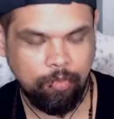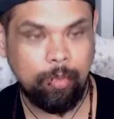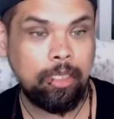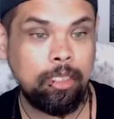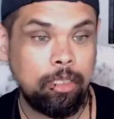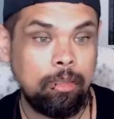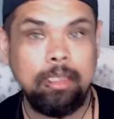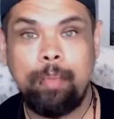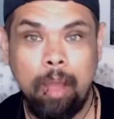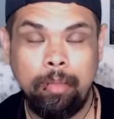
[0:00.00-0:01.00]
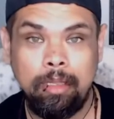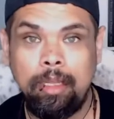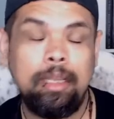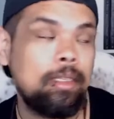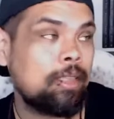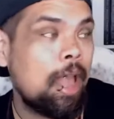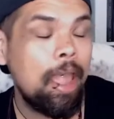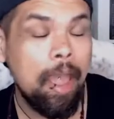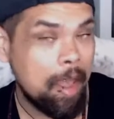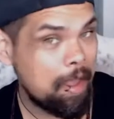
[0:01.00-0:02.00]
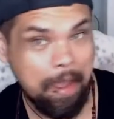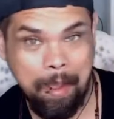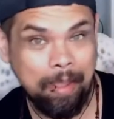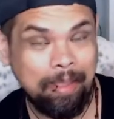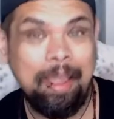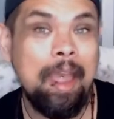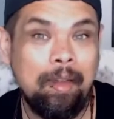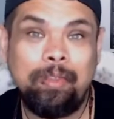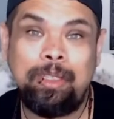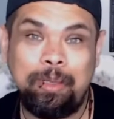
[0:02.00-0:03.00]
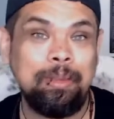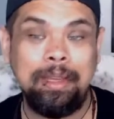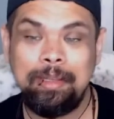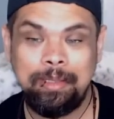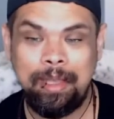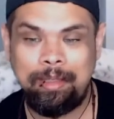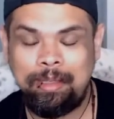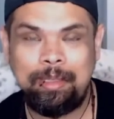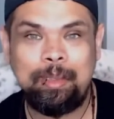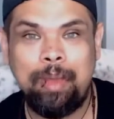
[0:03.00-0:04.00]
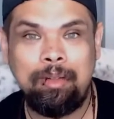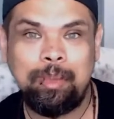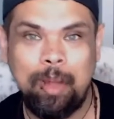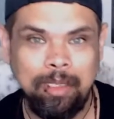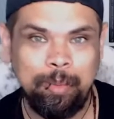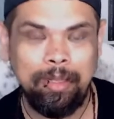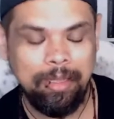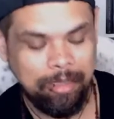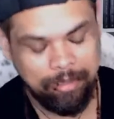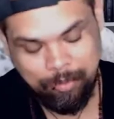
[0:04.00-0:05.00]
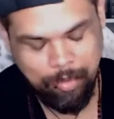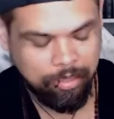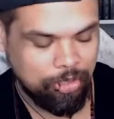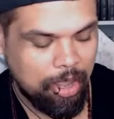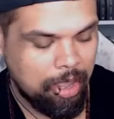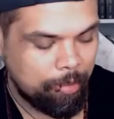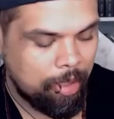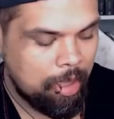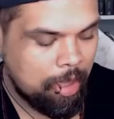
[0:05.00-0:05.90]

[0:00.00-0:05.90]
for me to do this publicly because I have to do this. Like this is my responsibility. This is my job,